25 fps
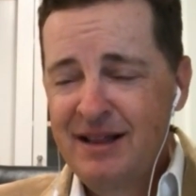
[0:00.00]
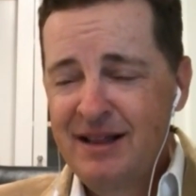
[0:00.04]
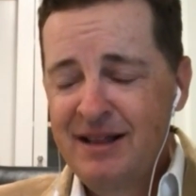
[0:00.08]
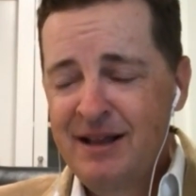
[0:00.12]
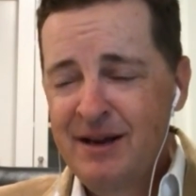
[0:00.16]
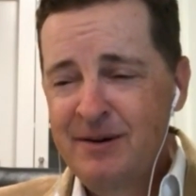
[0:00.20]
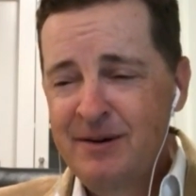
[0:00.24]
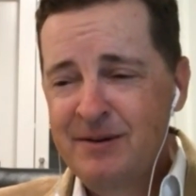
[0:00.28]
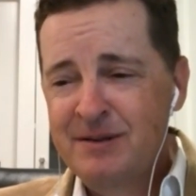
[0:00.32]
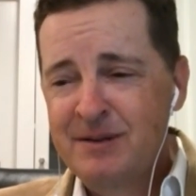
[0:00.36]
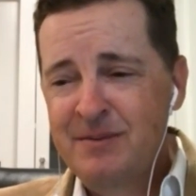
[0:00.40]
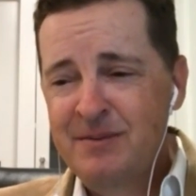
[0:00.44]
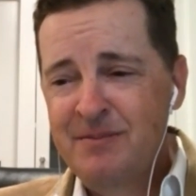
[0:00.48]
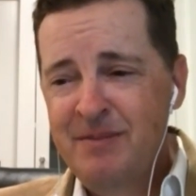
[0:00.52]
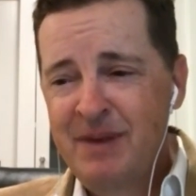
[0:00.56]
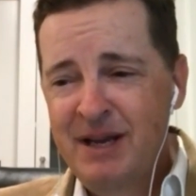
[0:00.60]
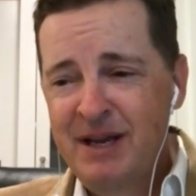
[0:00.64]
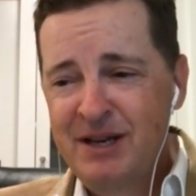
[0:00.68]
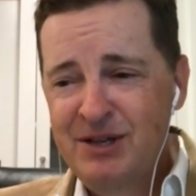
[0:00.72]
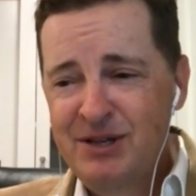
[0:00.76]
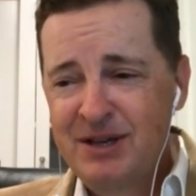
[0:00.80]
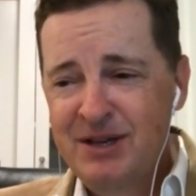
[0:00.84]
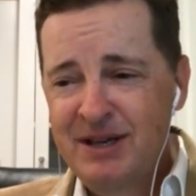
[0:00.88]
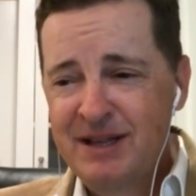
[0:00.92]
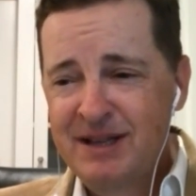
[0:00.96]
There was a
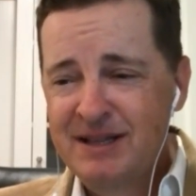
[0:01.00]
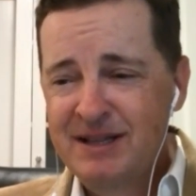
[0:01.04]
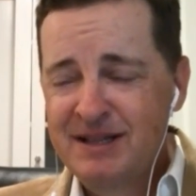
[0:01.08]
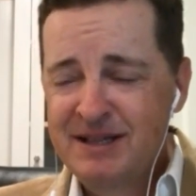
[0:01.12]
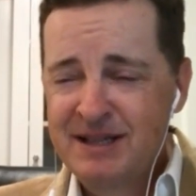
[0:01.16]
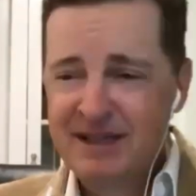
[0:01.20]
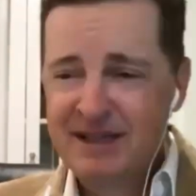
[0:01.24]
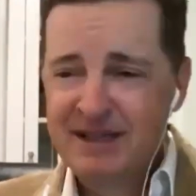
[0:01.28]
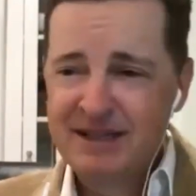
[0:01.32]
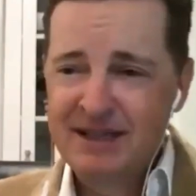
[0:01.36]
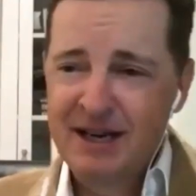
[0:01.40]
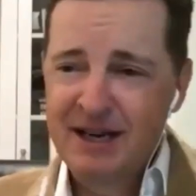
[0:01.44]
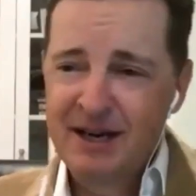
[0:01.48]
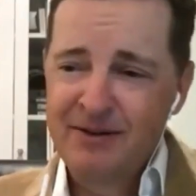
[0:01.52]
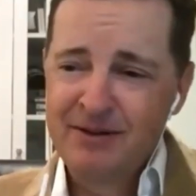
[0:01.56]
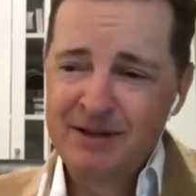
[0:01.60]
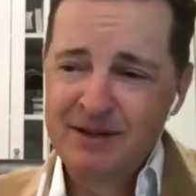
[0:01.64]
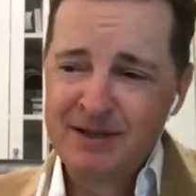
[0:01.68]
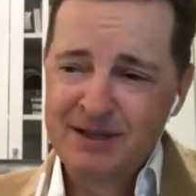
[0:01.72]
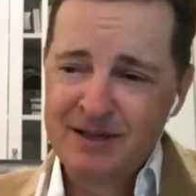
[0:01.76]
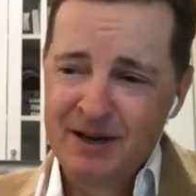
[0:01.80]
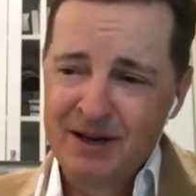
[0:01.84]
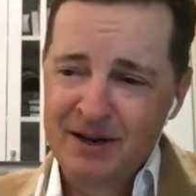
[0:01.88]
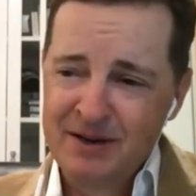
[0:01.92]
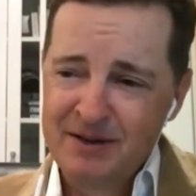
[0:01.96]
mention in the 6 Sacred
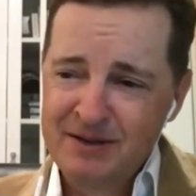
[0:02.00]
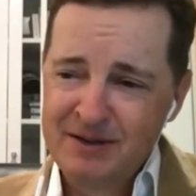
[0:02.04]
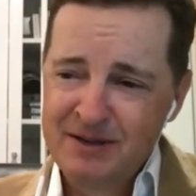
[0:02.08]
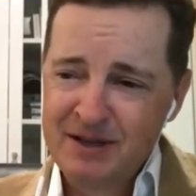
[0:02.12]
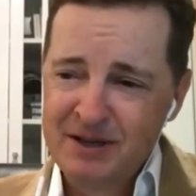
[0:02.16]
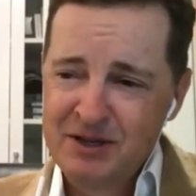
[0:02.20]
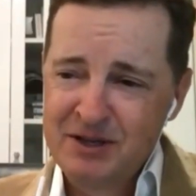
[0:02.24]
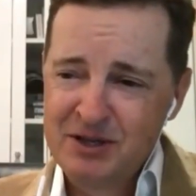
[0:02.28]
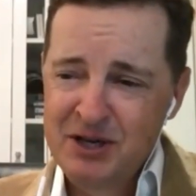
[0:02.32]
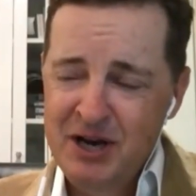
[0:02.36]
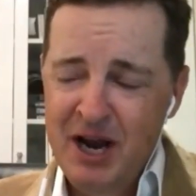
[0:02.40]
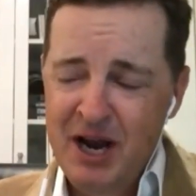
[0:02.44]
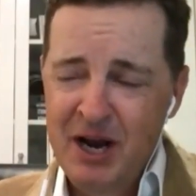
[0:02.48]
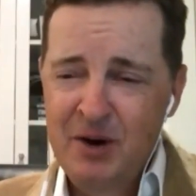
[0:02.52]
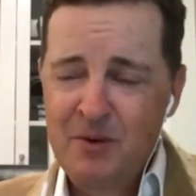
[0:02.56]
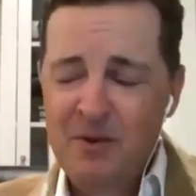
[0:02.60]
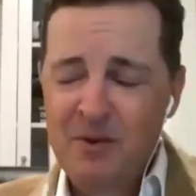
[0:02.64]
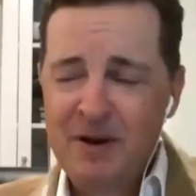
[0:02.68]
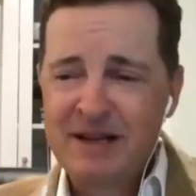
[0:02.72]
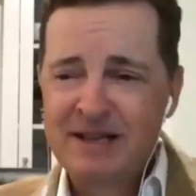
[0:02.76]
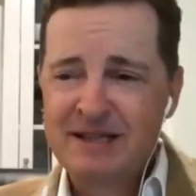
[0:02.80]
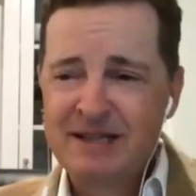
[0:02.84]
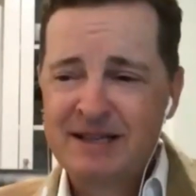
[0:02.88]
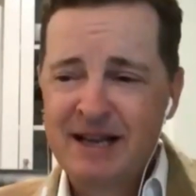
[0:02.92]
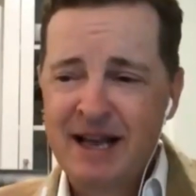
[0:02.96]
Stones that Jack
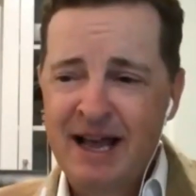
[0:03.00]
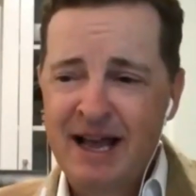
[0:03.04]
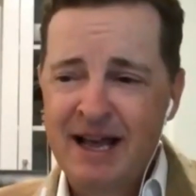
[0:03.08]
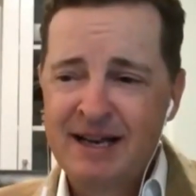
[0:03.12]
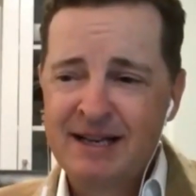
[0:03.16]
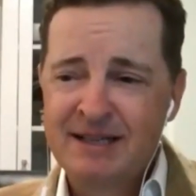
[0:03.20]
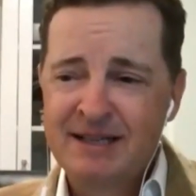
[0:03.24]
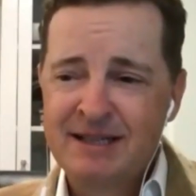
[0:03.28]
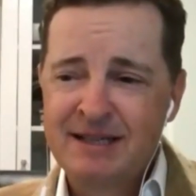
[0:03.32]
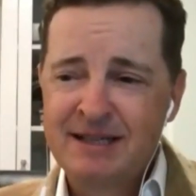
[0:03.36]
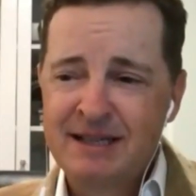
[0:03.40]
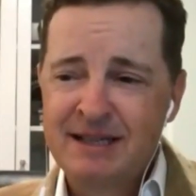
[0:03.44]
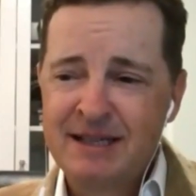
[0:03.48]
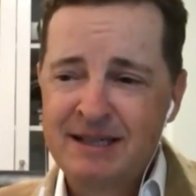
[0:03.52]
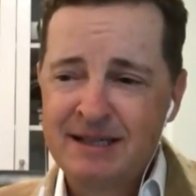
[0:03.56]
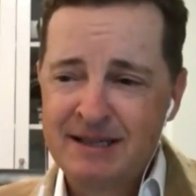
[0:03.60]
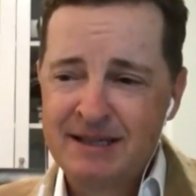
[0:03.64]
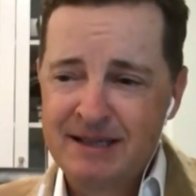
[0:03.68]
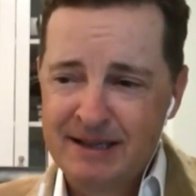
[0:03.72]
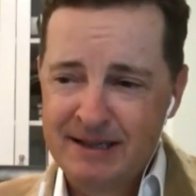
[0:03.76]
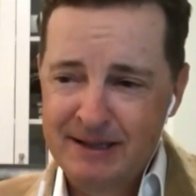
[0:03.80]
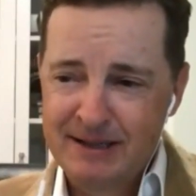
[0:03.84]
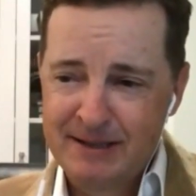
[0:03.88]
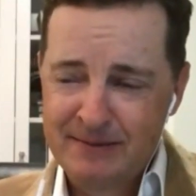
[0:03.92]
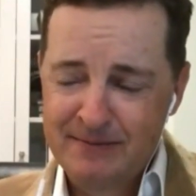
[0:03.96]
West had a
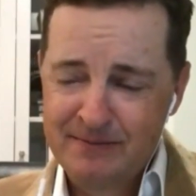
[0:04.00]
sister